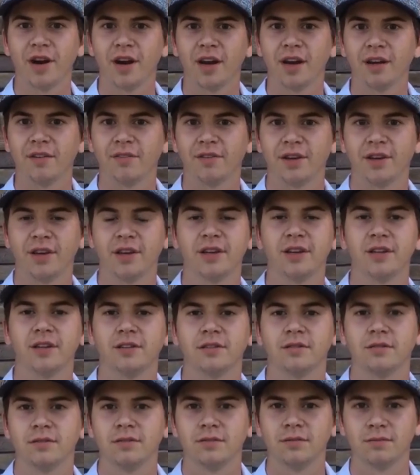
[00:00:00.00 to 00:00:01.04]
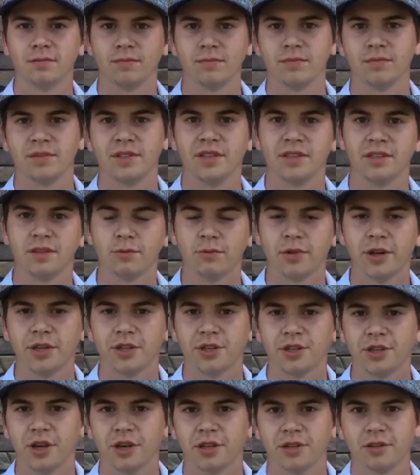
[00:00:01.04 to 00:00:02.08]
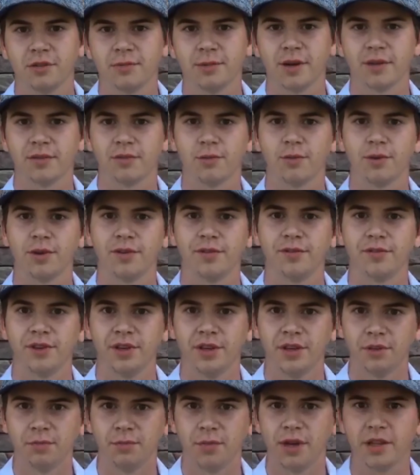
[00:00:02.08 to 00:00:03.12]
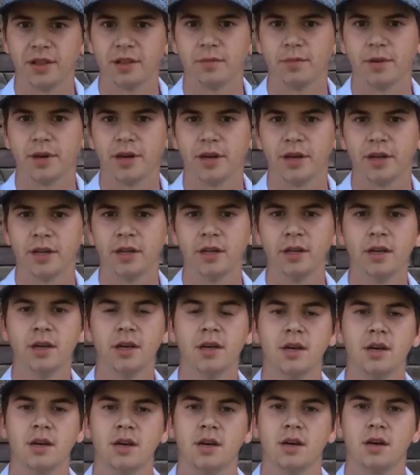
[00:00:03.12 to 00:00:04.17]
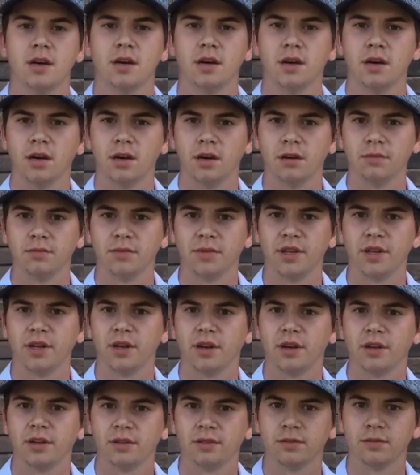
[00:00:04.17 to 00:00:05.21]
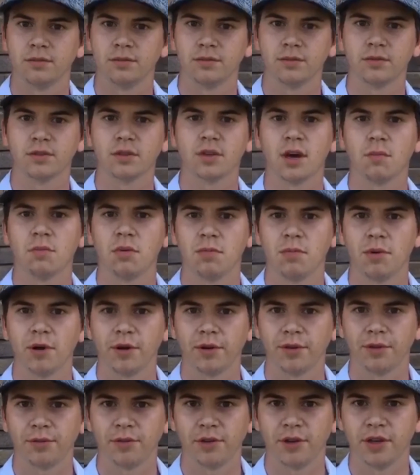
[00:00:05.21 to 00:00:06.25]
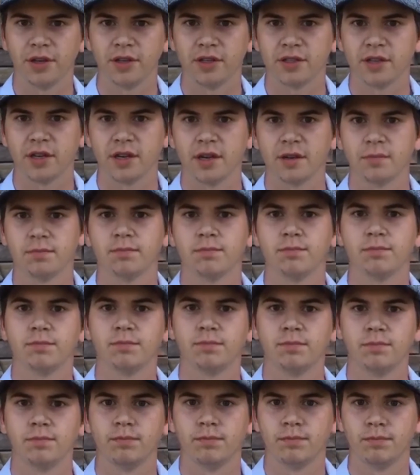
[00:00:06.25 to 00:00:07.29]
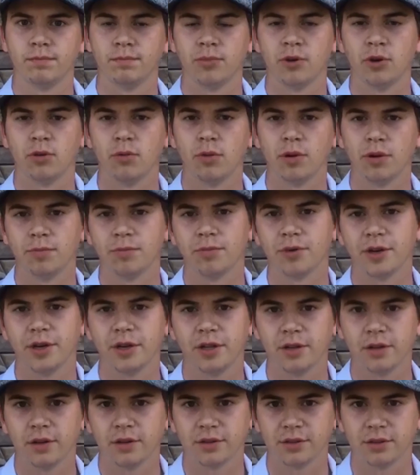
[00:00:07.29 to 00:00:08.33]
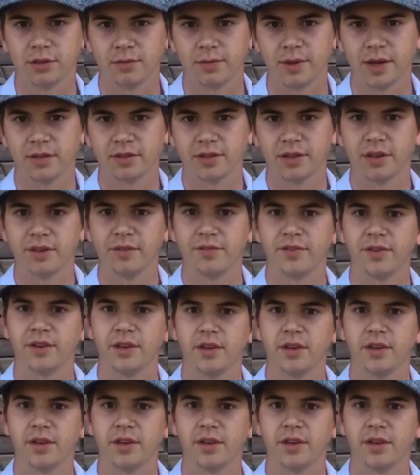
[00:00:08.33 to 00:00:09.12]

five. I hit a decent wedge shot to about 20 feet, made the putt. Um, then on a couple par threes, I put one pretty close to about 10